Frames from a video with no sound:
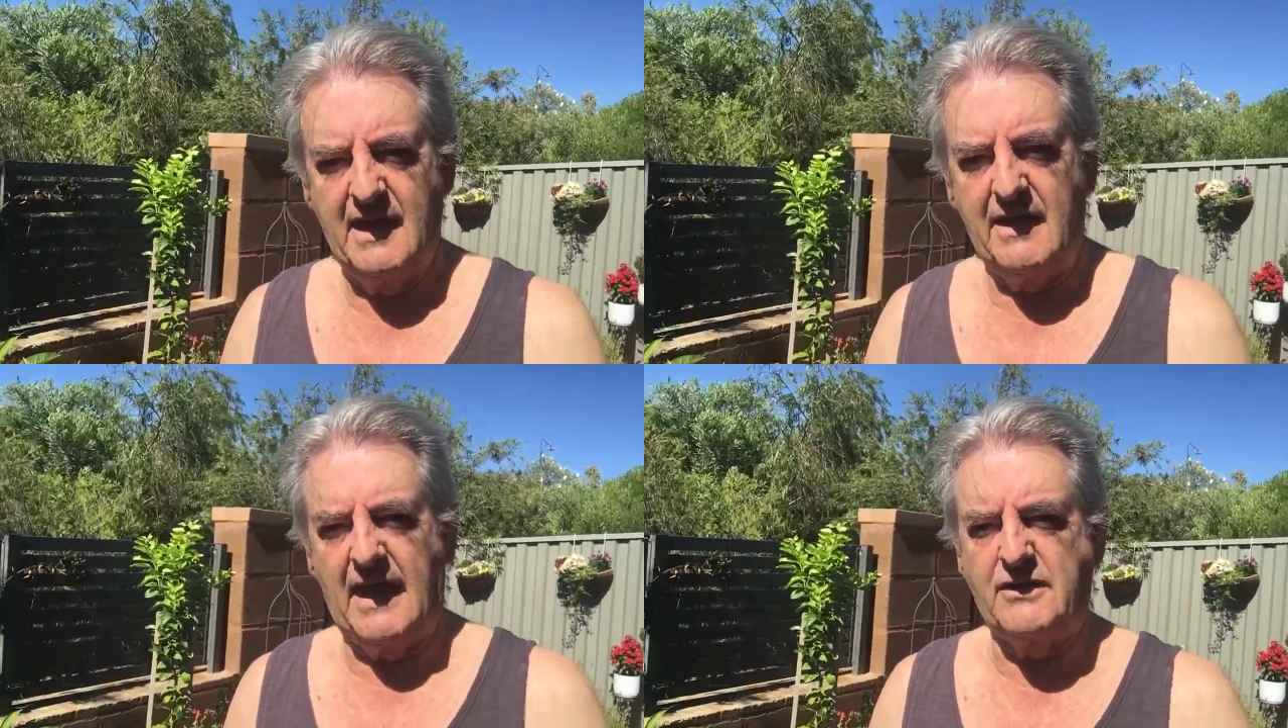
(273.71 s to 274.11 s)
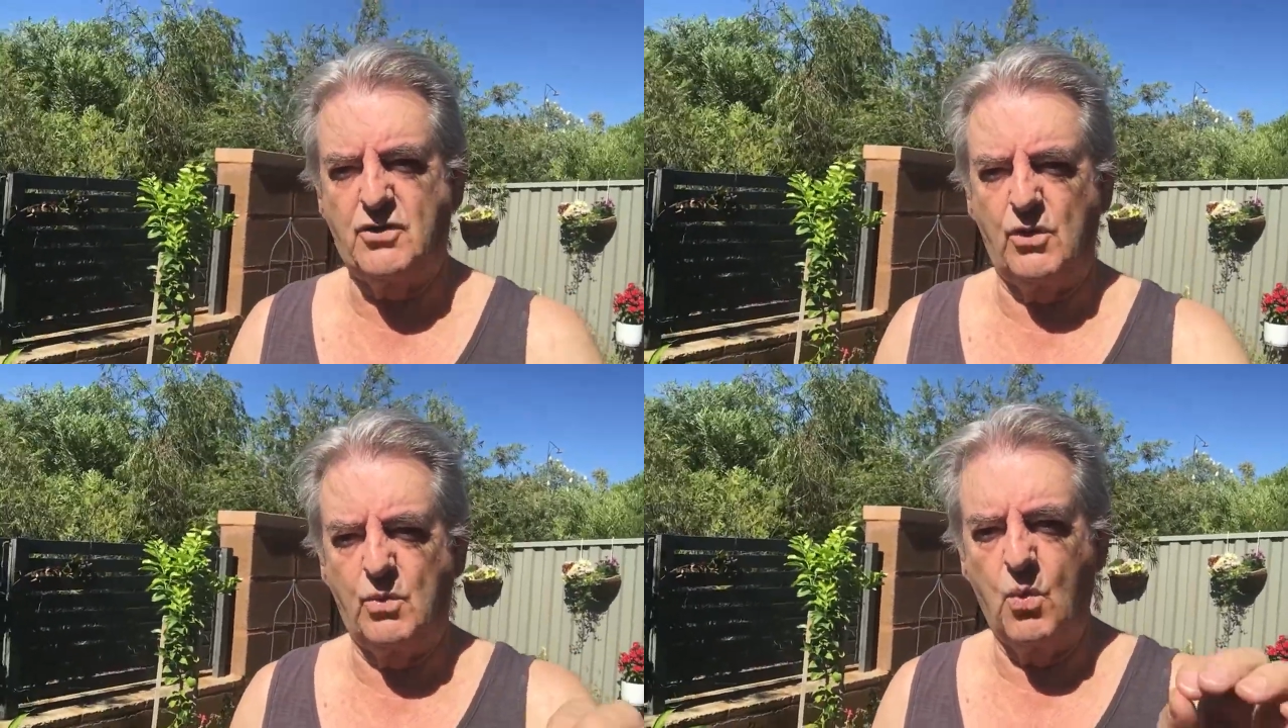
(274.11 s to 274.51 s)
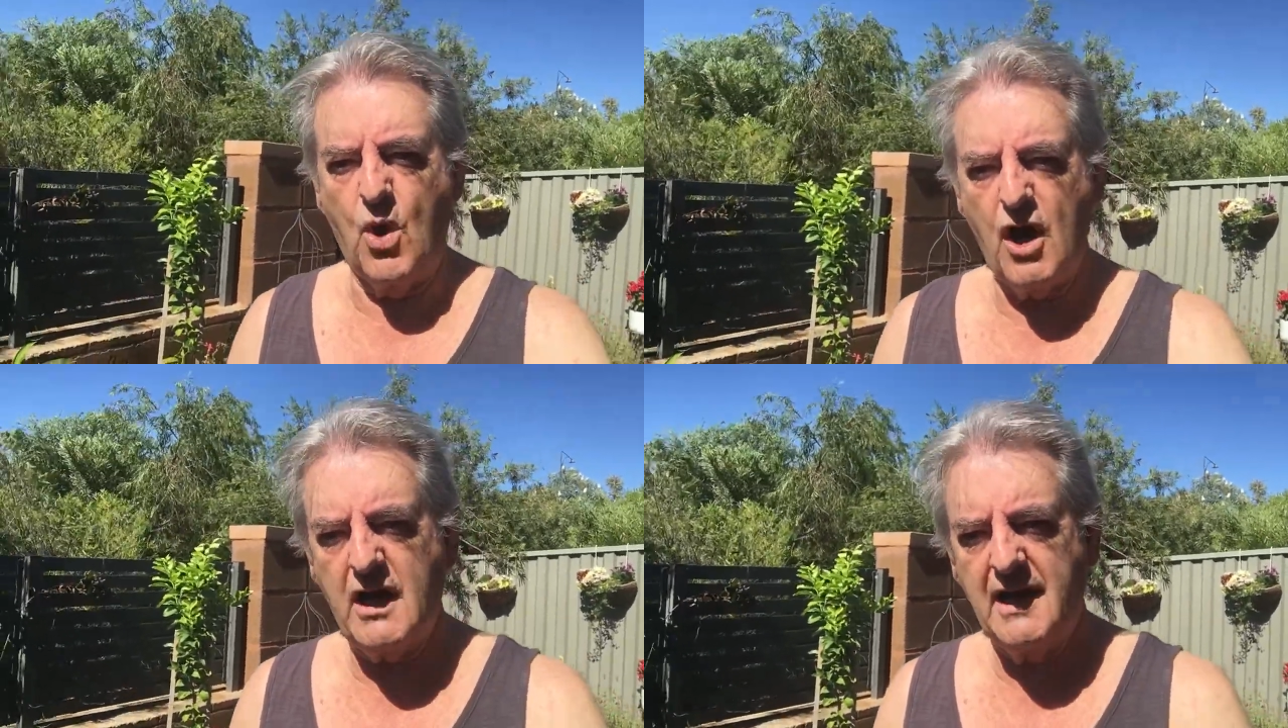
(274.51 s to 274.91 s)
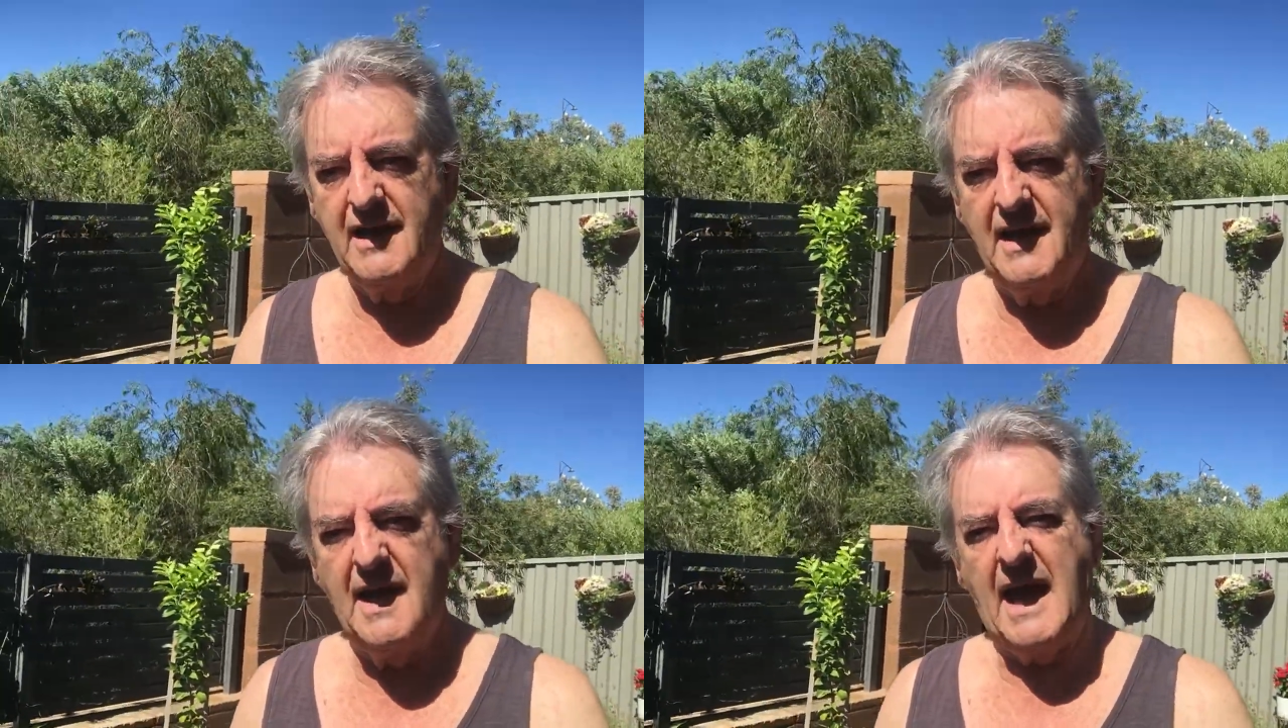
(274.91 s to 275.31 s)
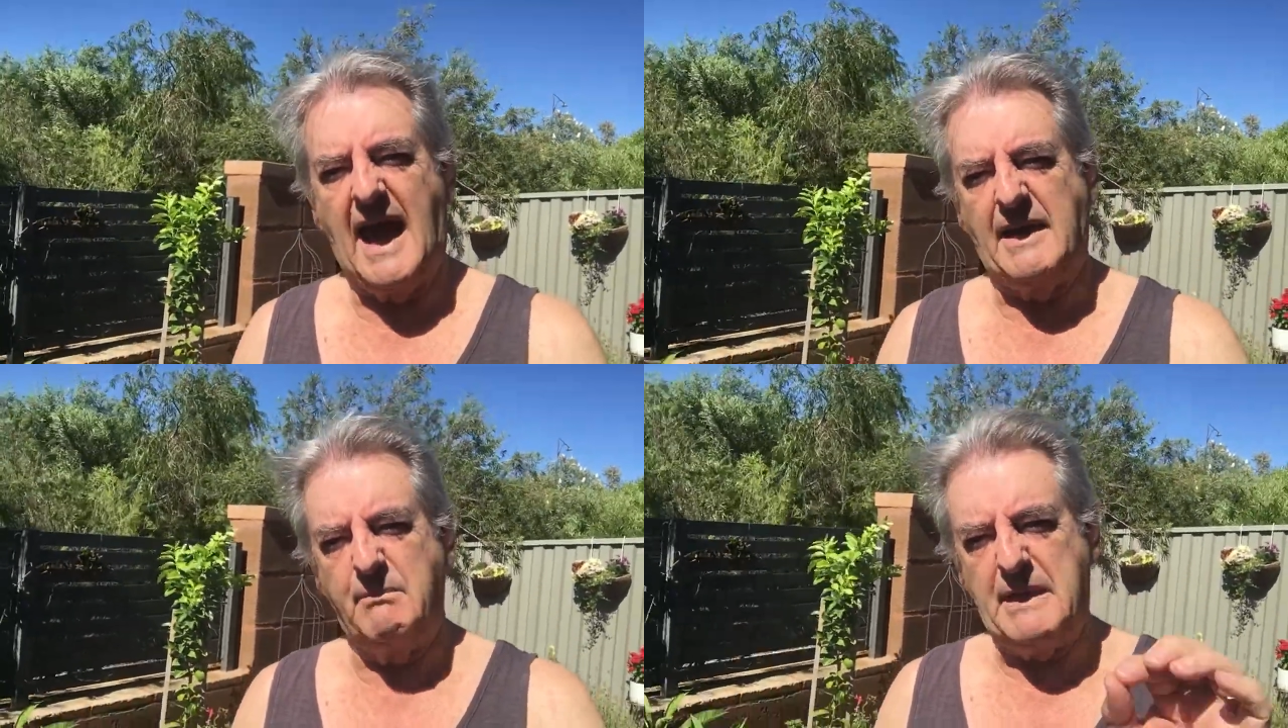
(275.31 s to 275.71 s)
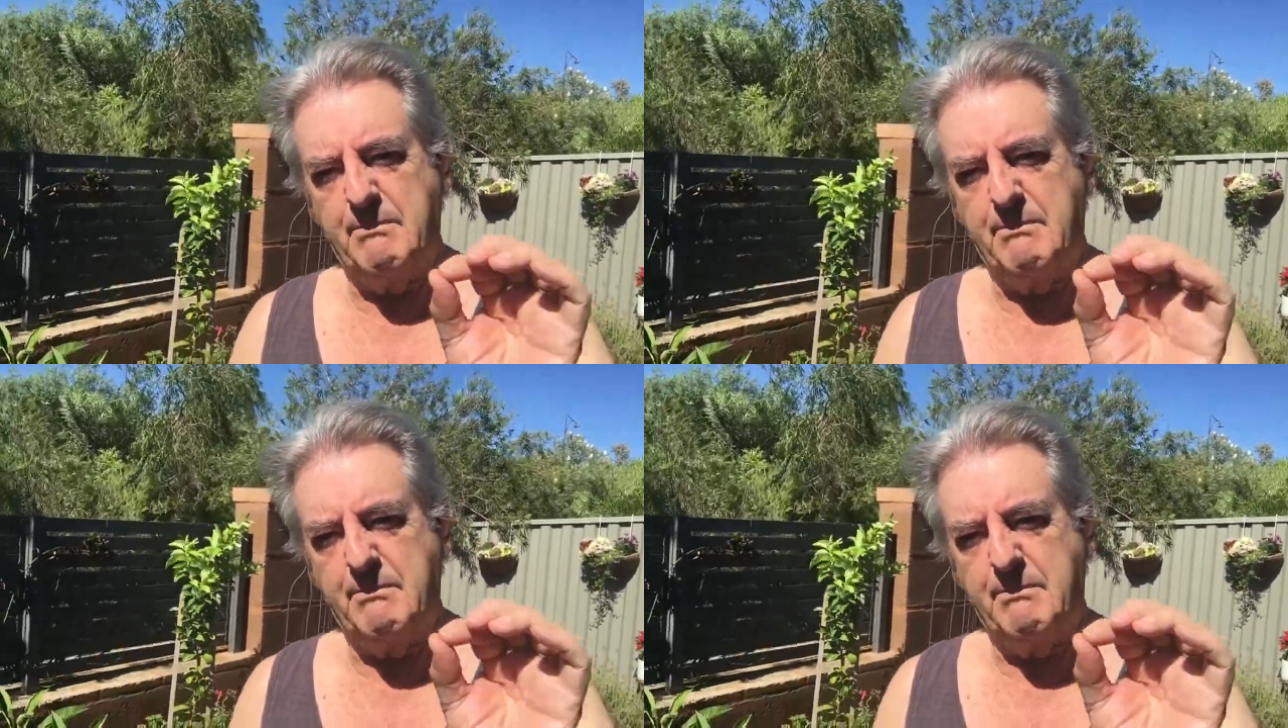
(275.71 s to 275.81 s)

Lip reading: They should work and be